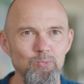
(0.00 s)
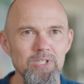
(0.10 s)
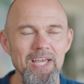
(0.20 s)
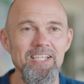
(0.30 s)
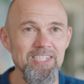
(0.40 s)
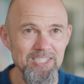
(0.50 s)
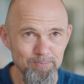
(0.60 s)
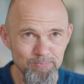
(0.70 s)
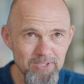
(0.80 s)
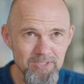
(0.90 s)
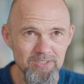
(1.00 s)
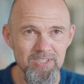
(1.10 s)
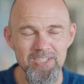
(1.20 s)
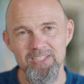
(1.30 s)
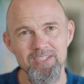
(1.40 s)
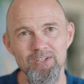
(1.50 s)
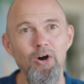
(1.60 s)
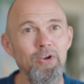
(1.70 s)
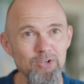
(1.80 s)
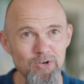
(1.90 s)
We accept it in
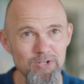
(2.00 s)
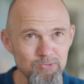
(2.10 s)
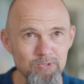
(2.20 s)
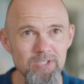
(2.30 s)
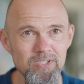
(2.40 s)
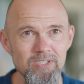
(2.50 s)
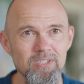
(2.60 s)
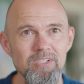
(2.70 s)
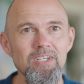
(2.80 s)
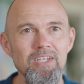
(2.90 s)
other countries,